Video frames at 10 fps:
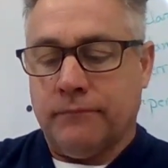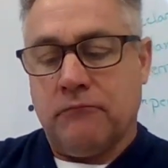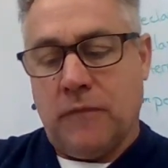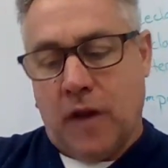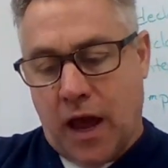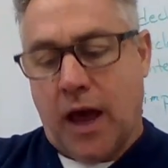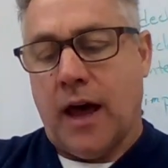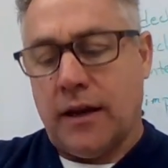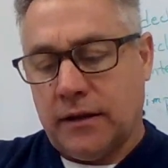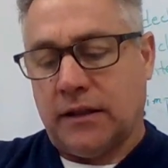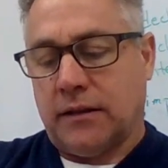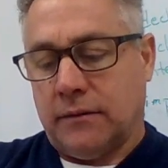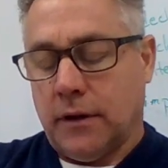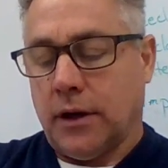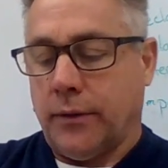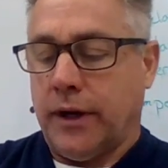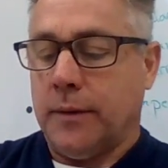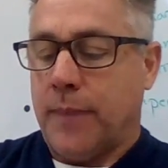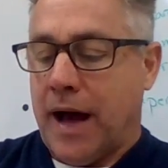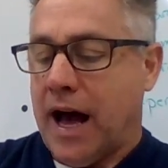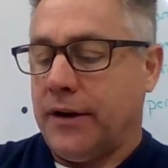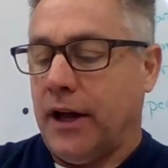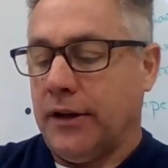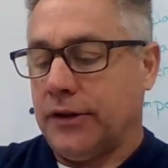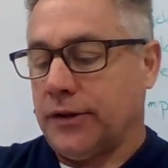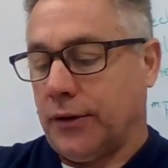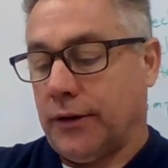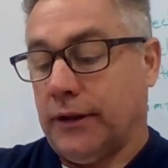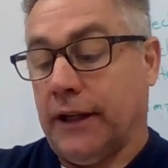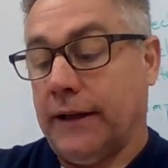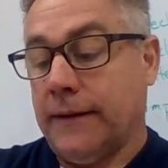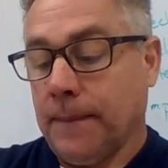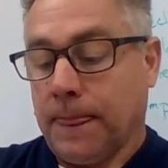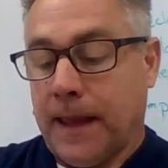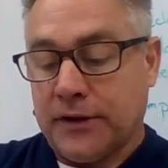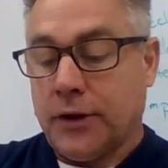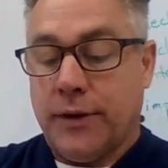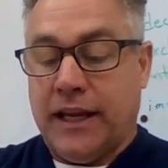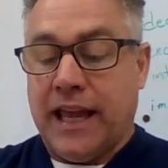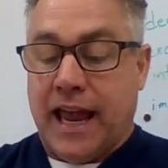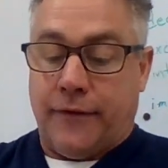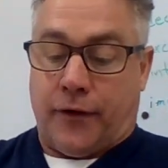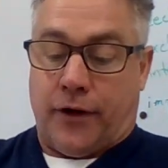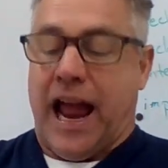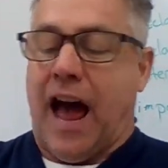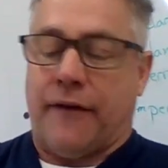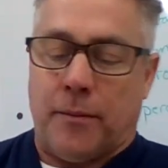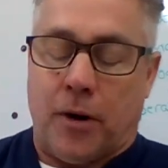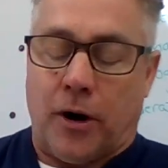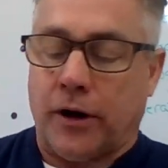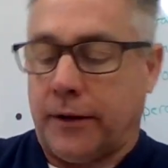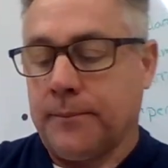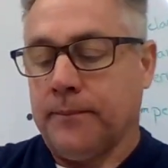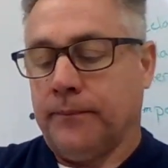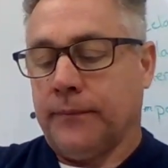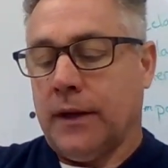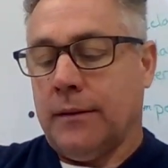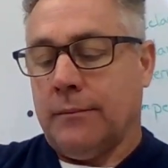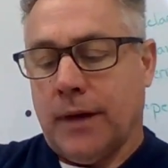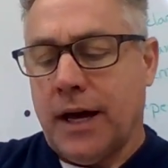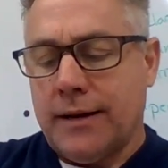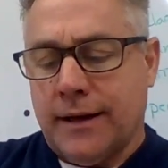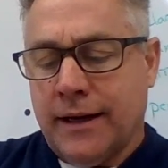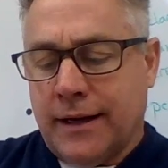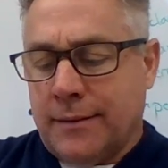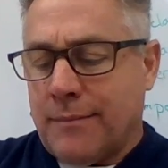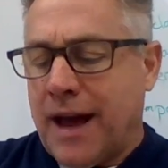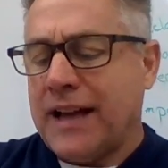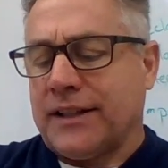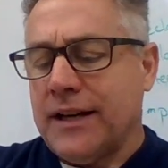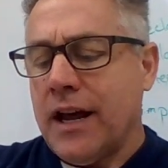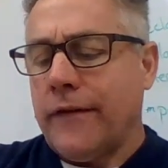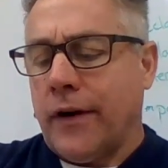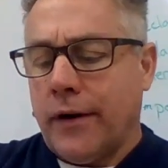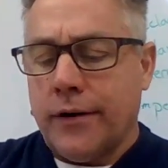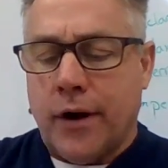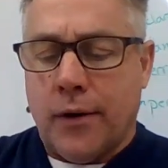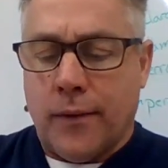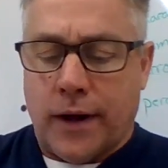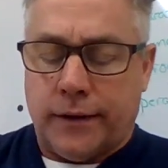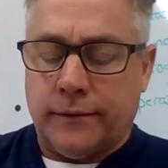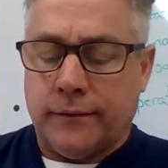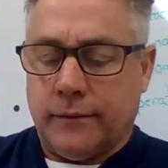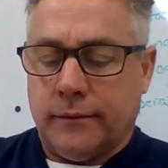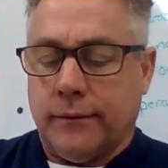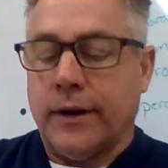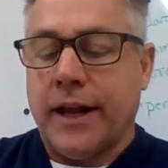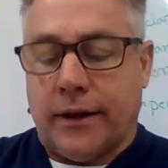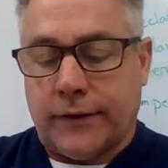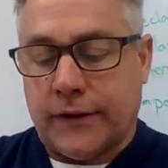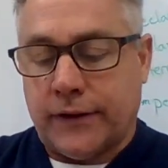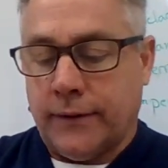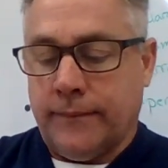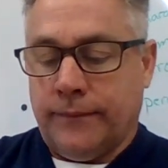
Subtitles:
Yes, agreed Pod uncertainly, as though he gave her half a mark. But mice never hurt no one. What else?